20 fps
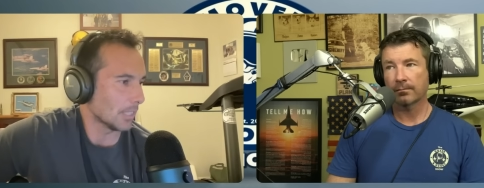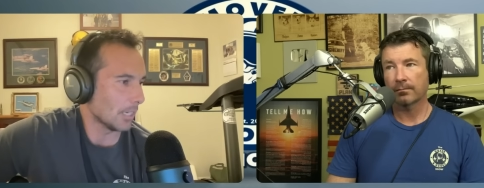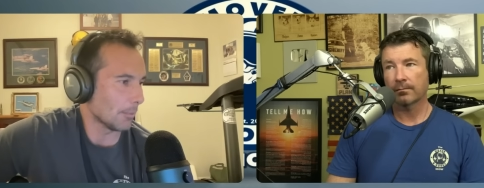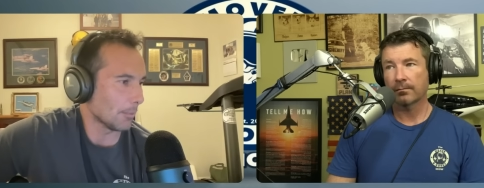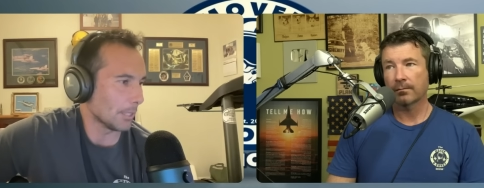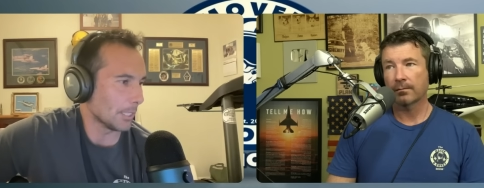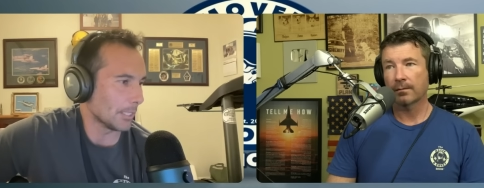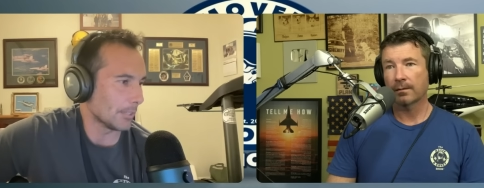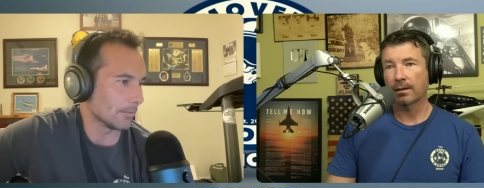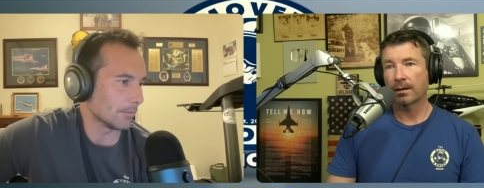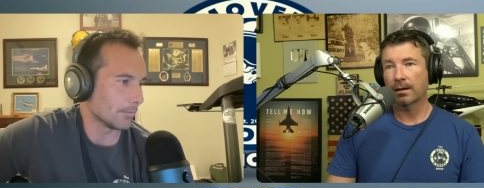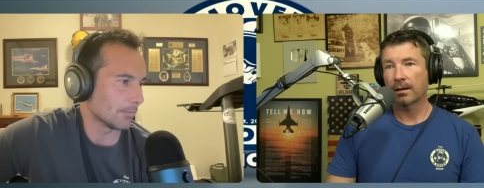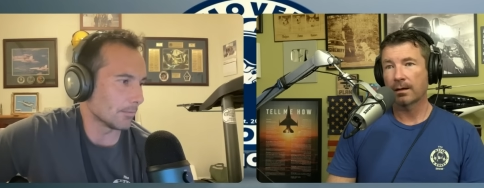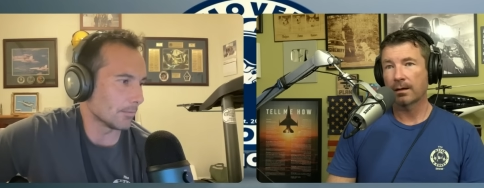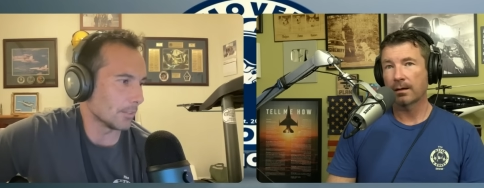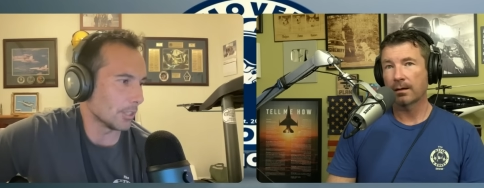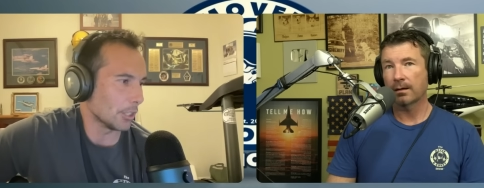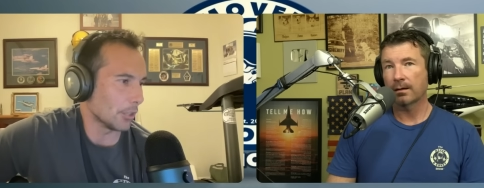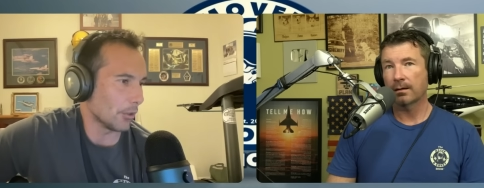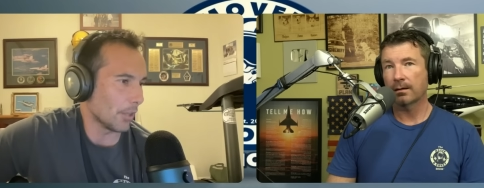Speaker 1: I mean,
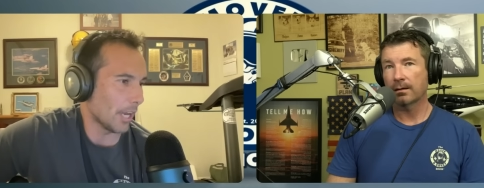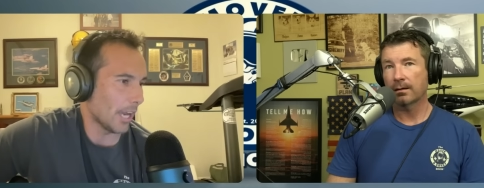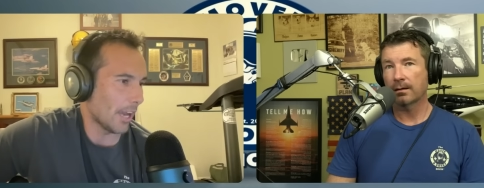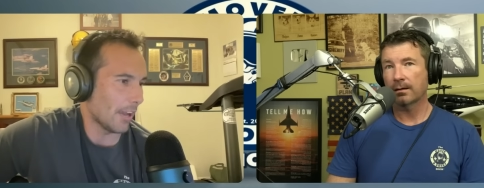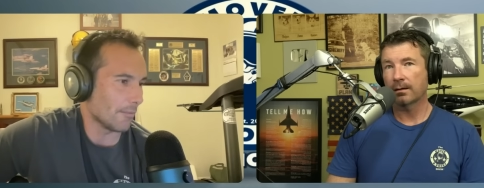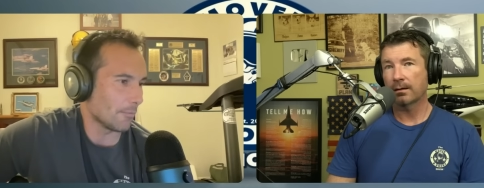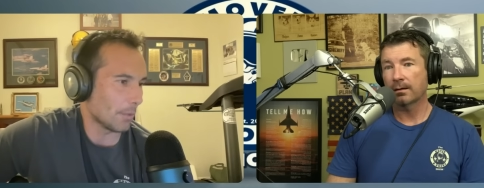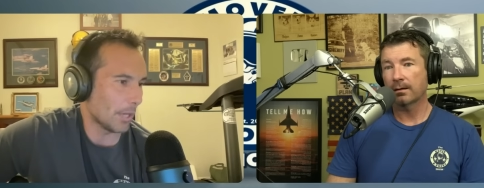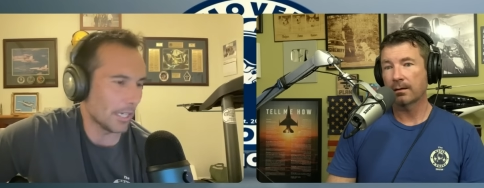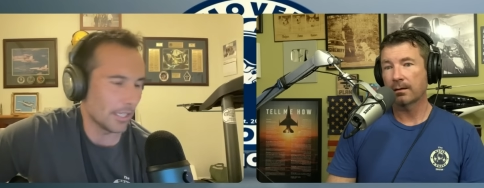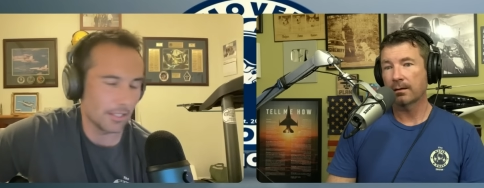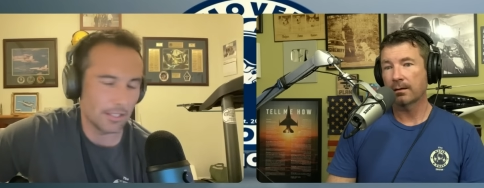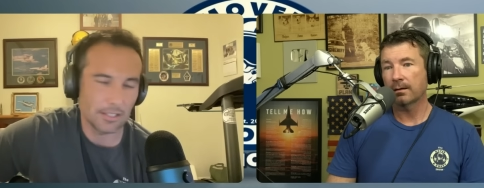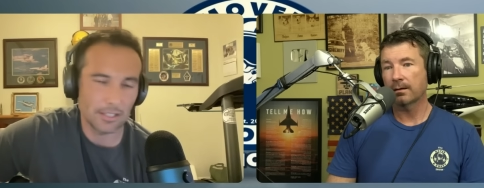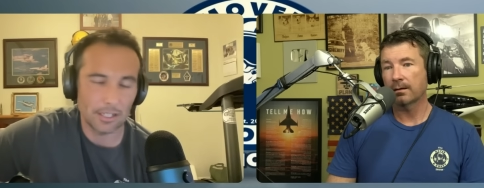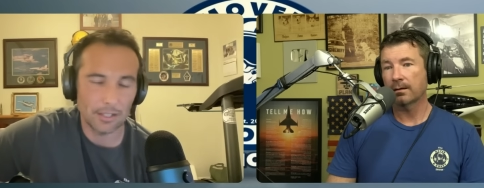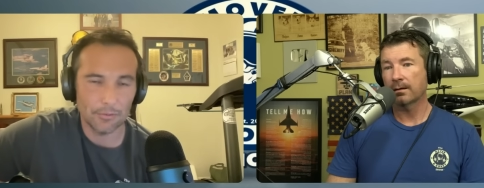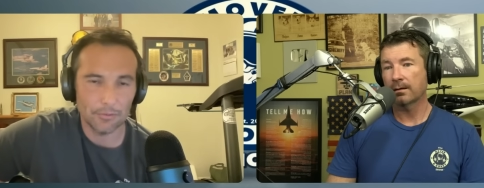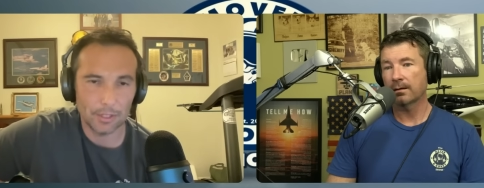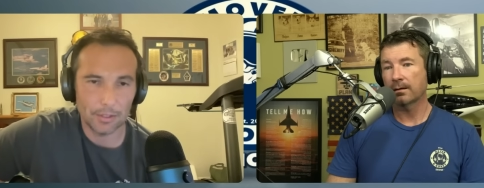you know, the HiveMind
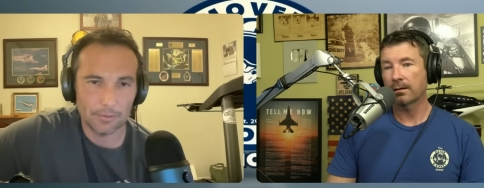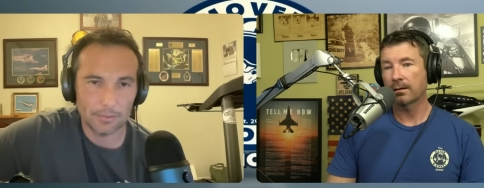stuff,